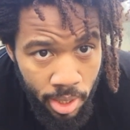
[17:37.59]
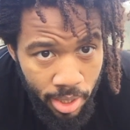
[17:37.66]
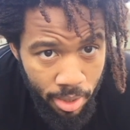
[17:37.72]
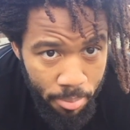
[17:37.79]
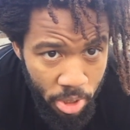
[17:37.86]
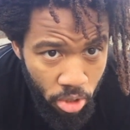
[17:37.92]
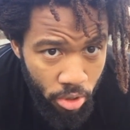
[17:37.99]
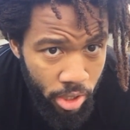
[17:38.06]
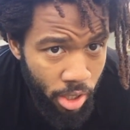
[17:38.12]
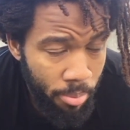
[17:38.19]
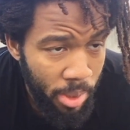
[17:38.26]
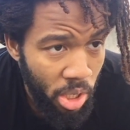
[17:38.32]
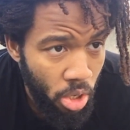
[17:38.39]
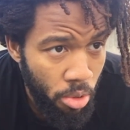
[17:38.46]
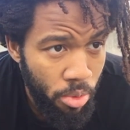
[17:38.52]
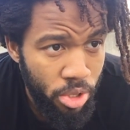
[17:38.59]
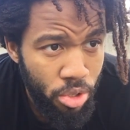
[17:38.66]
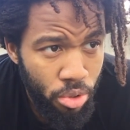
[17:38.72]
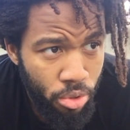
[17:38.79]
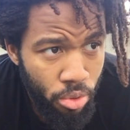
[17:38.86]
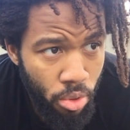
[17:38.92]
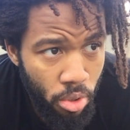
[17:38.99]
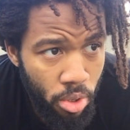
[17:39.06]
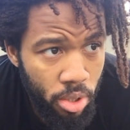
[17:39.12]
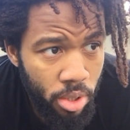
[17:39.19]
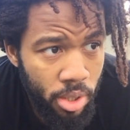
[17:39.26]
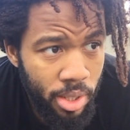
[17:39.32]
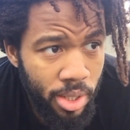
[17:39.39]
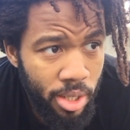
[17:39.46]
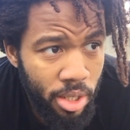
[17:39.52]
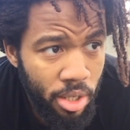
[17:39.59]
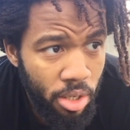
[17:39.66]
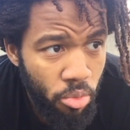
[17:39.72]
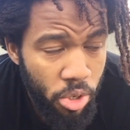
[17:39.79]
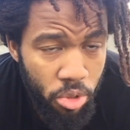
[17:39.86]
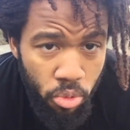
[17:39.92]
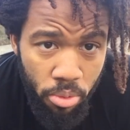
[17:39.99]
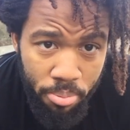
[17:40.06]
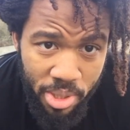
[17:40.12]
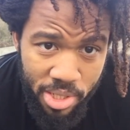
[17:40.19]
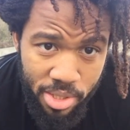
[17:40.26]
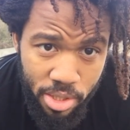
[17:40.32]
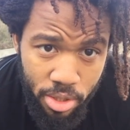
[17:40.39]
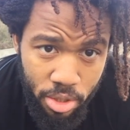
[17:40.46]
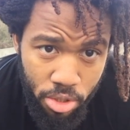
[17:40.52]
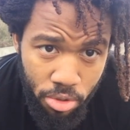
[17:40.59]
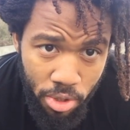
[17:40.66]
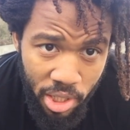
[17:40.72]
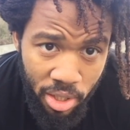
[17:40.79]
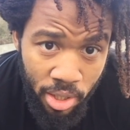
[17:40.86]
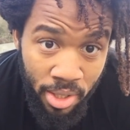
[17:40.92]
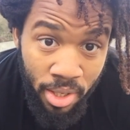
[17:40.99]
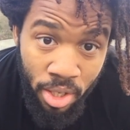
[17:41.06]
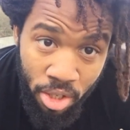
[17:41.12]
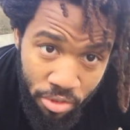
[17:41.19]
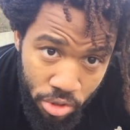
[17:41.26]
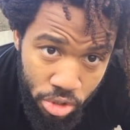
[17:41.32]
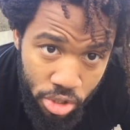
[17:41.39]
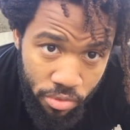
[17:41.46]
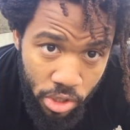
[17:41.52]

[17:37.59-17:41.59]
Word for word: Let me know down below what you thought, what you want me to do in future